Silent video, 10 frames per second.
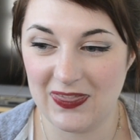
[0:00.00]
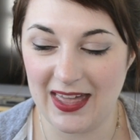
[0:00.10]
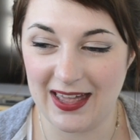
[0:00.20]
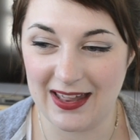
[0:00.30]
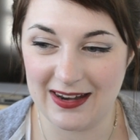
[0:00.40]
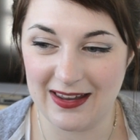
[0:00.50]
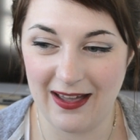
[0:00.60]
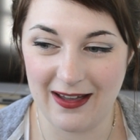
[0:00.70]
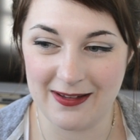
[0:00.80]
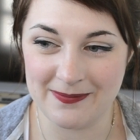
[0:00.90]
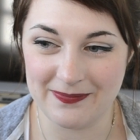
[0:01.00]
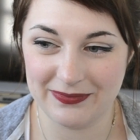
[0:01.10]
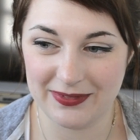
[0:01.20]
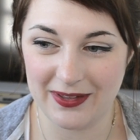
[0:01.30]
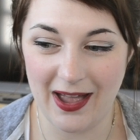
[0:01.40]
then
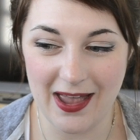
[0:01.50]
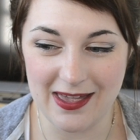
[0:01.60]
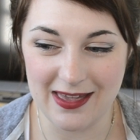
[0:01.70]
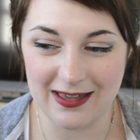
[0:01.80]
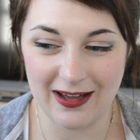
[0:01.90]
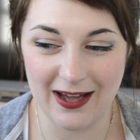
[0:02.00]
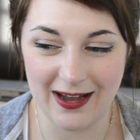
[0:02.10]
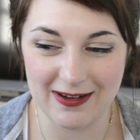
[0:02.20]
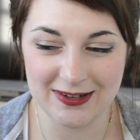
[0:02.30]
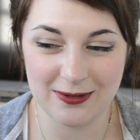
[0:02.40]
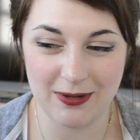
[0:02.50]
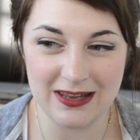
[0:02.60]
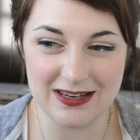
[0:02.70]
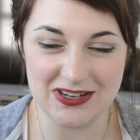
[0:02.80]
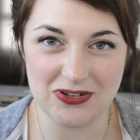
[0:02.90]
I would
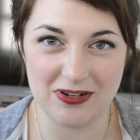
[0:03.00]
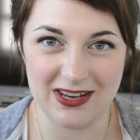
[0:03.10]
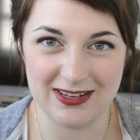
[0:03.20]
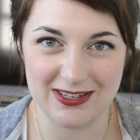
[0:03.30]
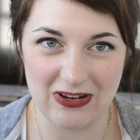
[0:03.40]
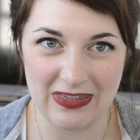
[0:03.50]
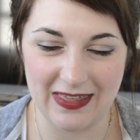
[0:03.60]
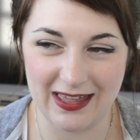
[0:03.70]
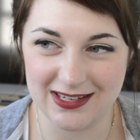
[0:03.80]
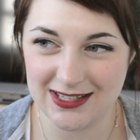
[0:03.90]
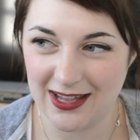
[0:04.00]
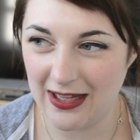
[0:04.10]
quite enjoy doing that.